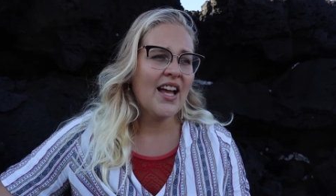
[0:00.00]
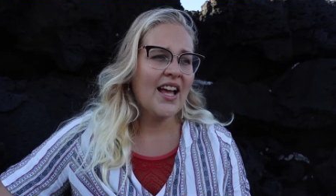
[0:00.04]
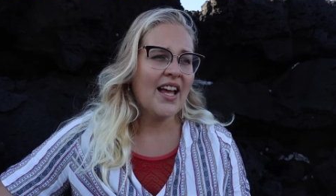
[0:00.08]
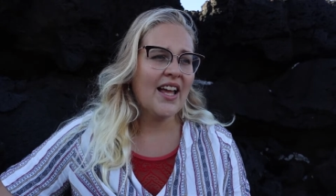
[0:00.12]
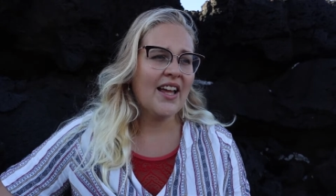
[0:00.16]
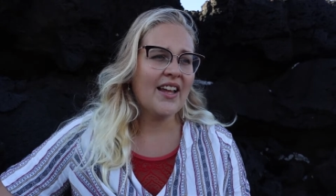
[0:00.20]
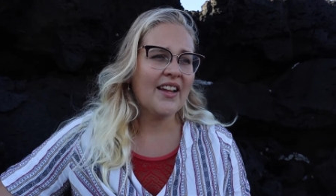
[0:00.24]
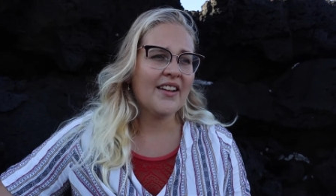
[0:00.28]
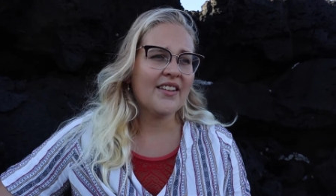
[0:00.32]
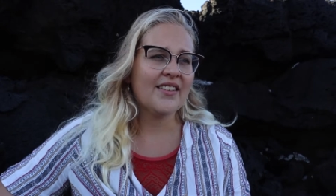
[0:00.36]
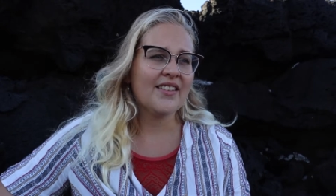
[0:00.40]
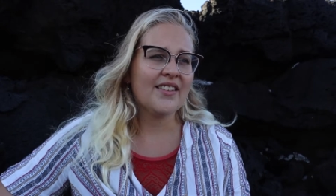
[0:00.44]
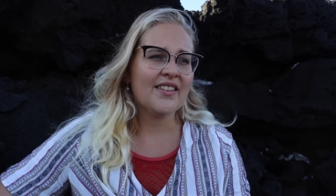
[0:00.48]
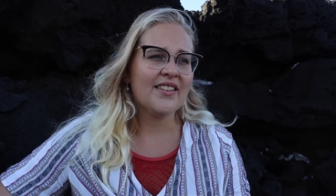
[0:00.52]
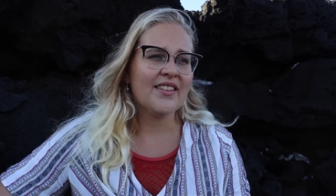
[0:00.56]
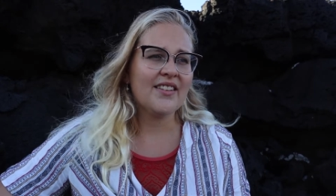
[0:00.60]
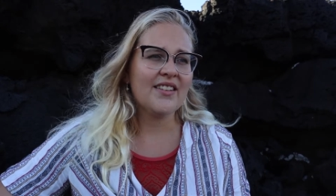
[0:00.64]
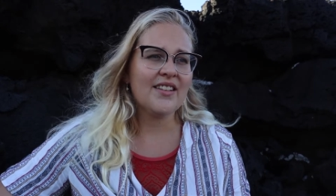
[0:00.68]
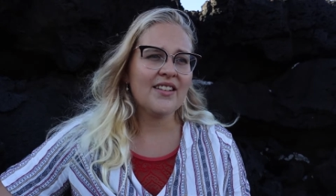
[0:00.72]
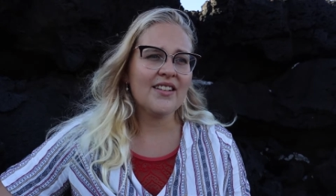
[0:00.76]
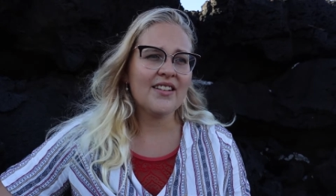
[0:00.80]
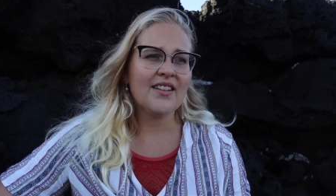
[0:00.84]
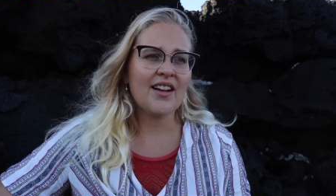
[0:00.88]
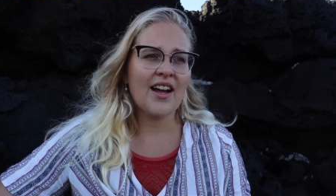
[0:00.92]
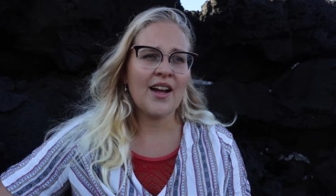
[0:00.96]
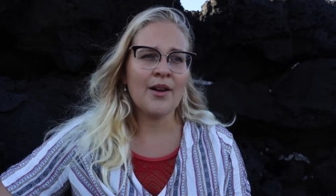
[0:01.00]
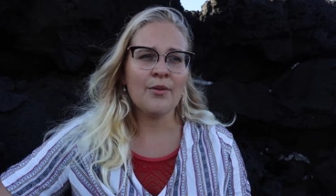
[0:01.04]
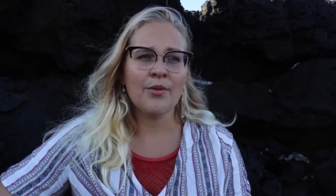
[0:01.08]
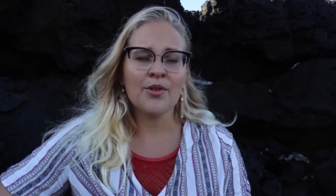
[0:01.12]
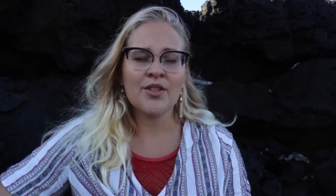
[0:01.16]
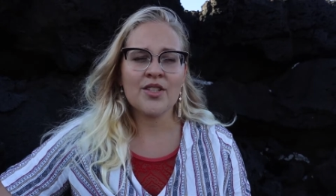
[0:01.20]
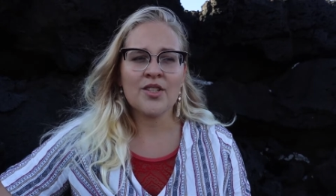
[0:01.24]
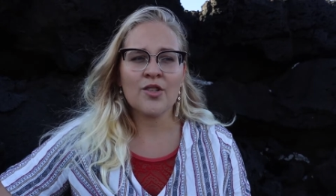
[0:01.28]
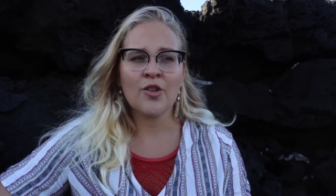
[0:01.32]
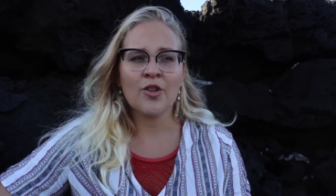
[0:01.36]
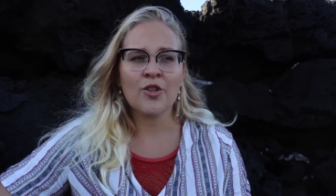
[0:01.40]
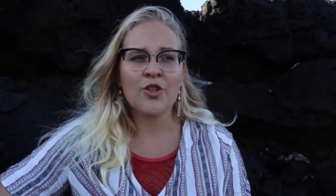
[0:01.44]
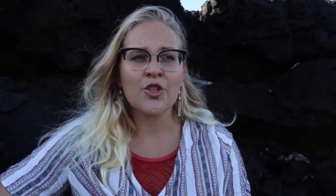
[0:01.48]
and I
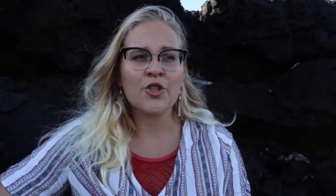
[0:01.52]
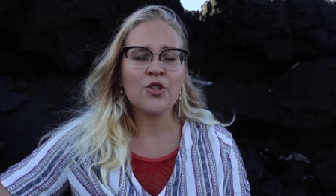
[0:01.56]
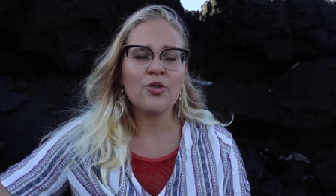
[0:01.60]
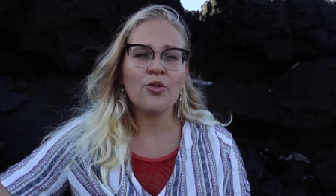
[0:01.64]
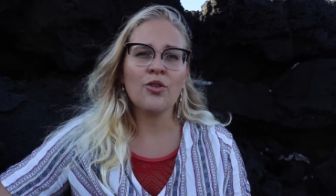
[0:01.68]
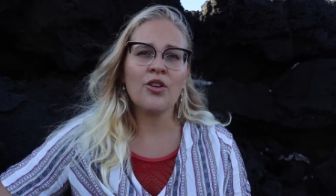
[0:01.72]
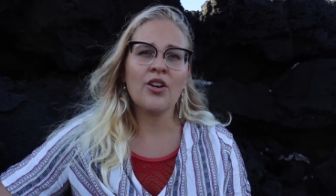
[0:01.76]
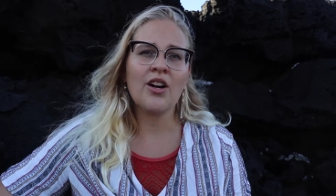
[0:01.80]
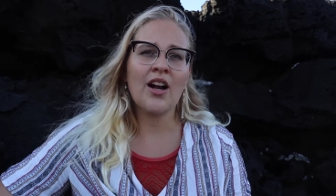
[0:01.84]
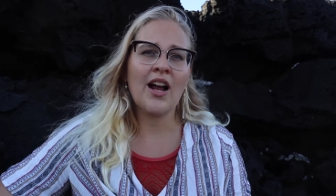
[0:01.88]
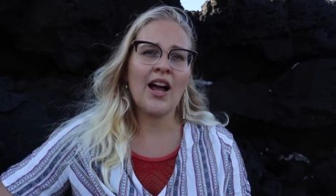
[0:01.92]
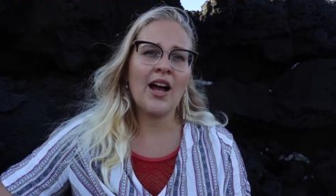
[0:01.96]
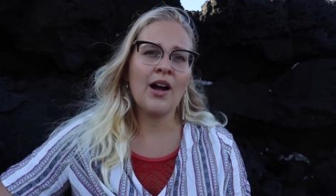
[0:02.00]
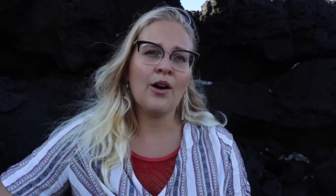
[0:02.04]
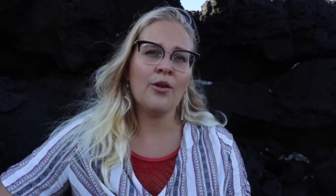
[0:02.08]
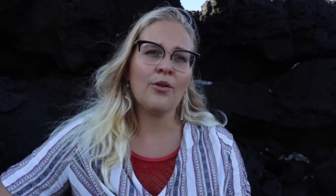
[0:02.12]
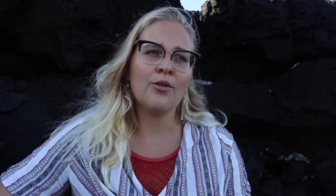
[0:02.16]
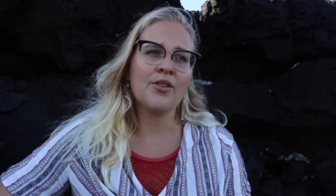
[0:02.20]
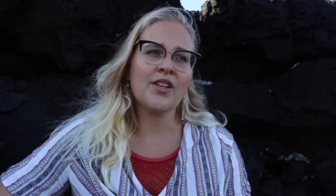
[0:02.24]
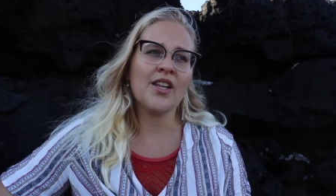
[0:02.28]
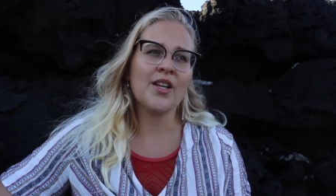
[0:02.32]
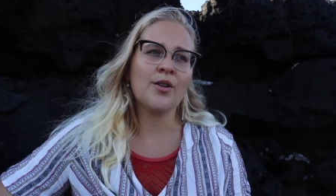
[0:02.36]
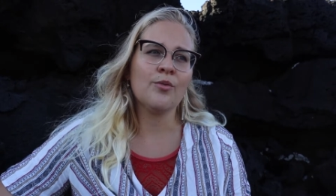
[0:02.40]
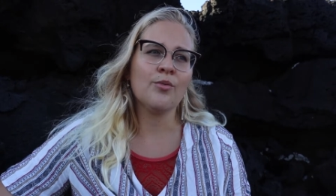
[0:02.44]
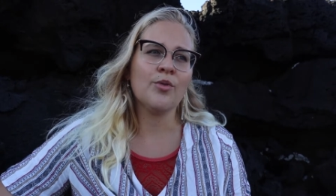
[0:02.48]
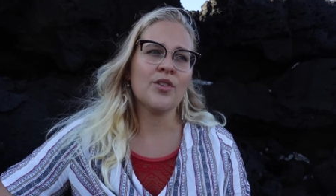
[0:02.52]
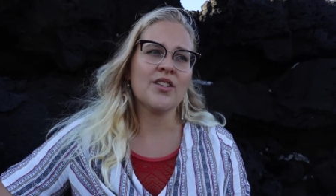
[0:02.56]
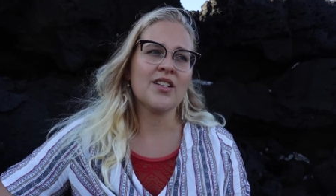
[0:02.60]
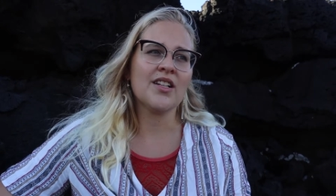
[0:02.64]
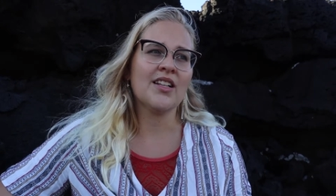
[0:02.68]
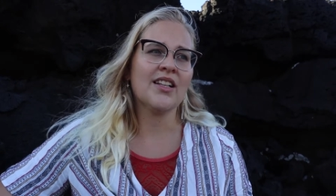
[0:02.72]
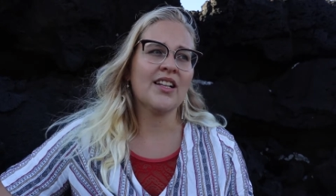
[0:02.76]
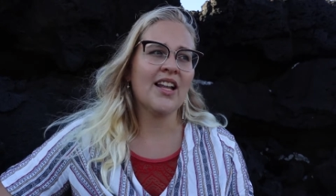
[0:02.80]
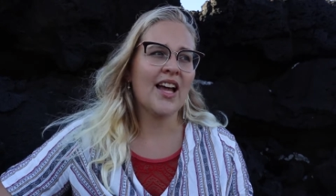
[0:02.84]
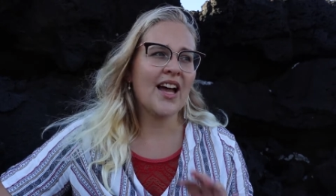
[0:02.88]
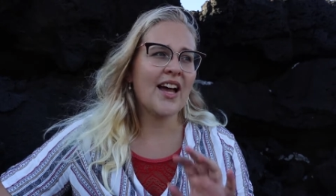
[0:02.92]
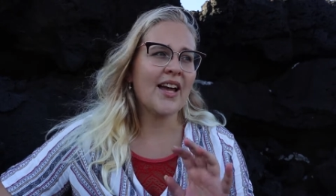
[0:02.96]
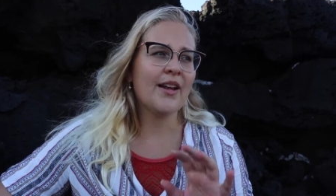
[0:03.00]
was not sure how that would
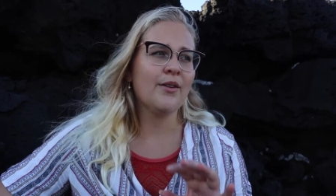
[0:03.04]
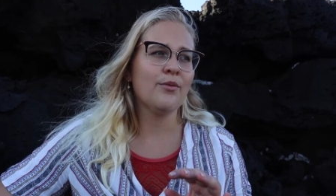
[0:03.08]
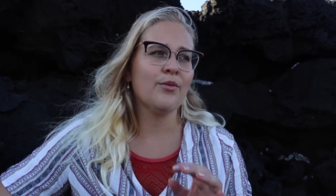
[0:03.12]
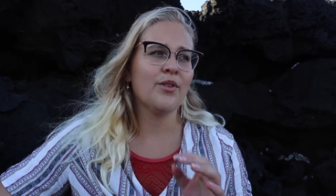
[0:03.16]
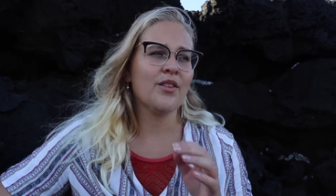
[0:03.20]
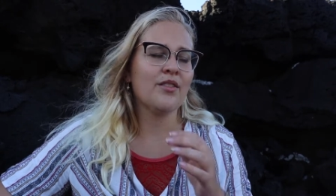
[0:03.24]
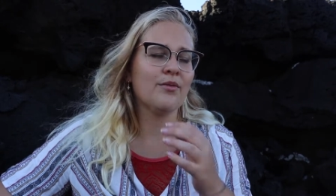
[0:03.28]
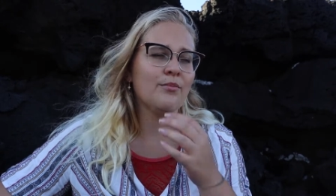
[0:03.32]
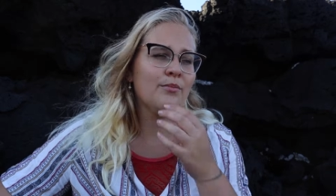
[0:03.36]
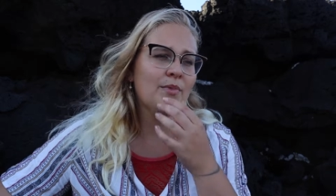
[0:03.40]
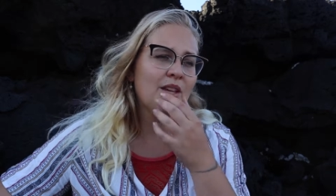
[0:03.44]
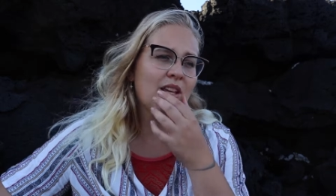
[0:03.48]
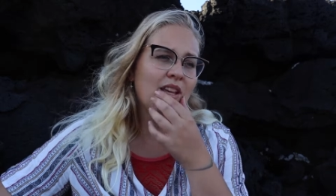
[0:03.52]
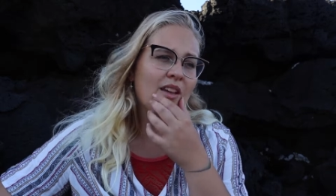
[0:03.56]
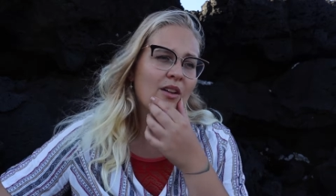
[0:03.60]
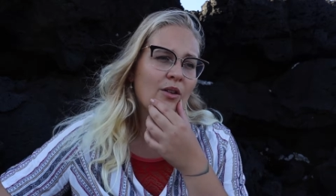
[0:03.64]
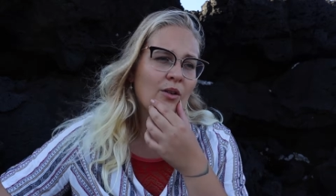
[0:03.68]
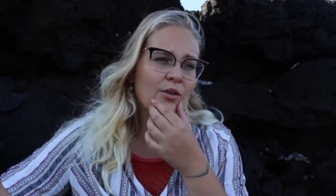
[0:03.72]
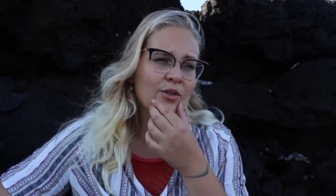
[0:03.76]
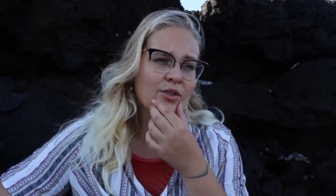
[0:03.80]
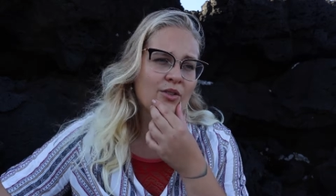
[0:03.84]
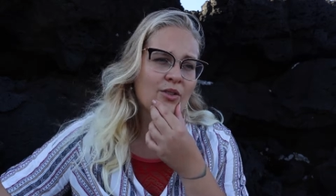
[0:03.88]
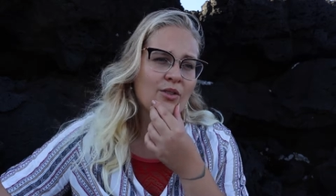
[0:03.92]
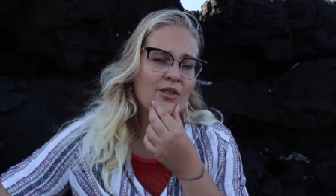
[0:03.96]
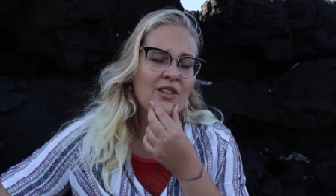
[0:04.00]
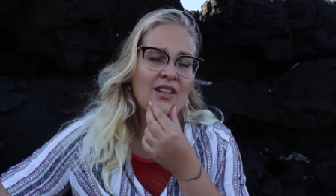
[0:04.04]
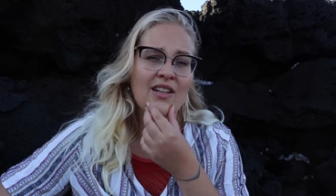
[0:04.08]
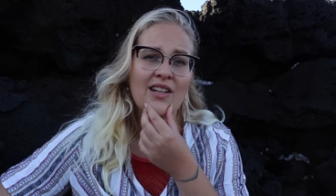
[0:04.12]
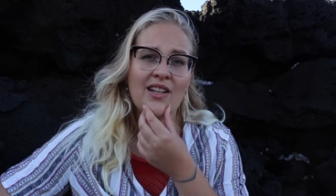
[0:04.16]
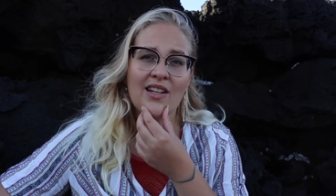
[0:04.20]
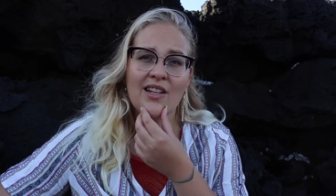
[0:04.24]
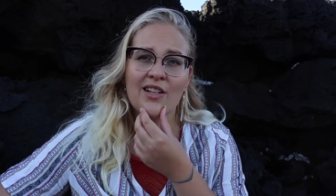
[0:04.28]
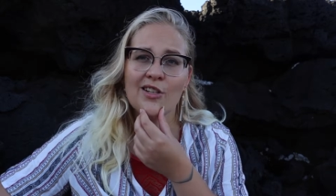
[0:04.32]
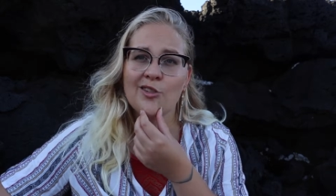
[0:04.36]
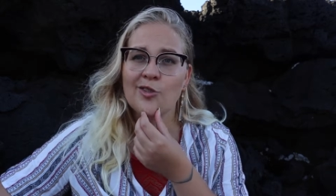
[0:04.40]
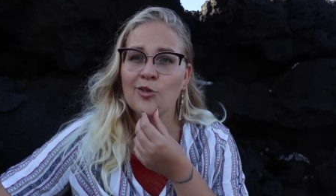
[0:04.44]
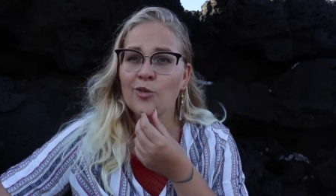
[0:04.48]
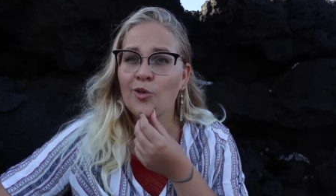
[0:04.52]
align with me also
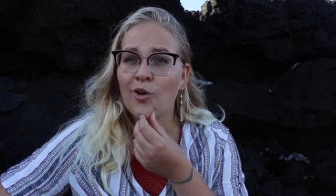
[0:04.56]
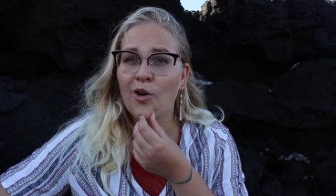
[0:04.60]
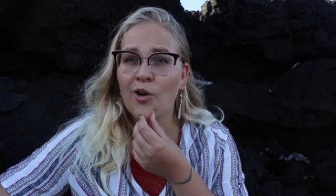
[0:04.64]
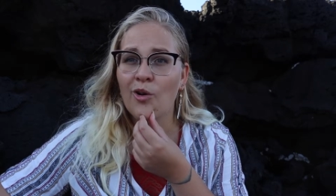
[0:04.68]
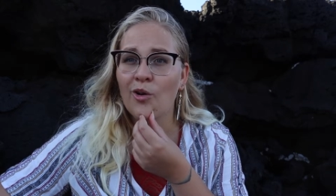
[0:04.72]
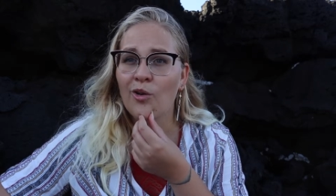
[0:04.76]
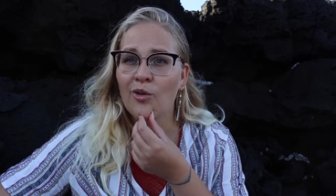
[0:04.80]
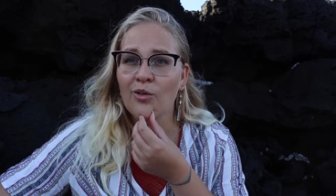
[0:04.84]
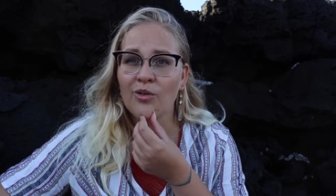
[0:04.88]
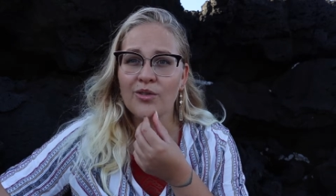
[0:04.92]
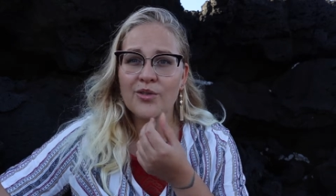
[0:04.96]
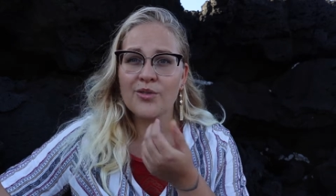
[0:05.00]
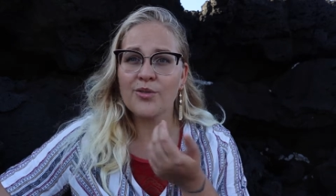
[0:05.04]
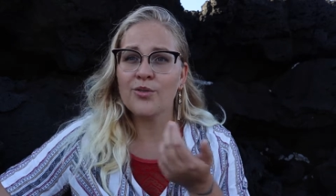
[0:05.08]
needing to go